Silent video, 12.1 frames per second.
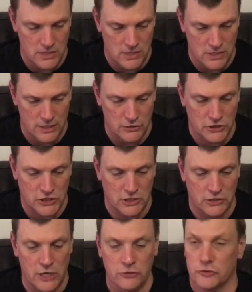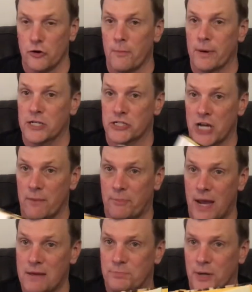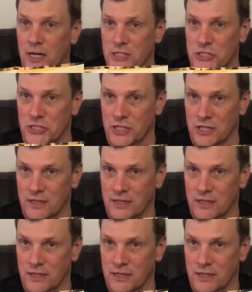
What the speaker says: Here's Strawberry Champagne Punch.